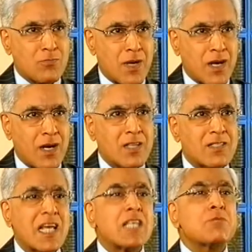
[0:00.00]
want to buy
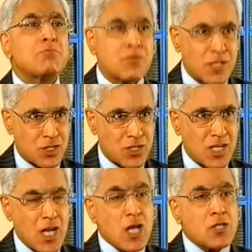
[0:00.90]
cars. It's
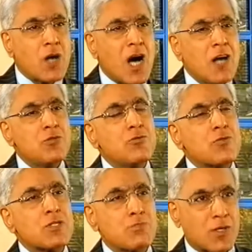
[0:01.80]
aspirational. So how do
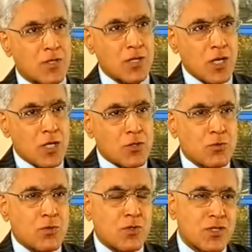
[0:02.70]
you respond
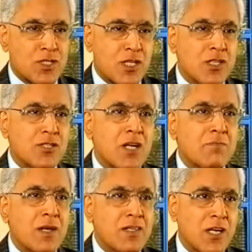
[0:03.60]
to research
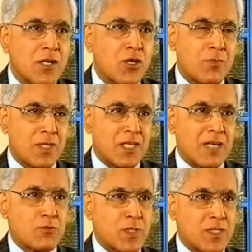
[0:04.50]
done by the Economic
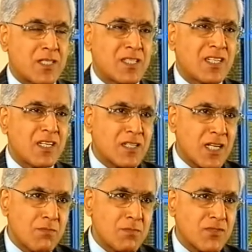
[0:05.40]
Times, which says that in
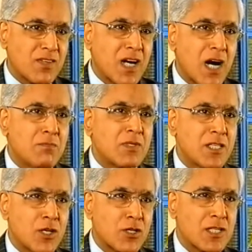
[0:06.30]
terms of
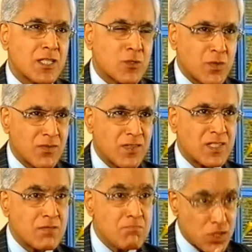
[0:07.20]
carbon dioxide equivalent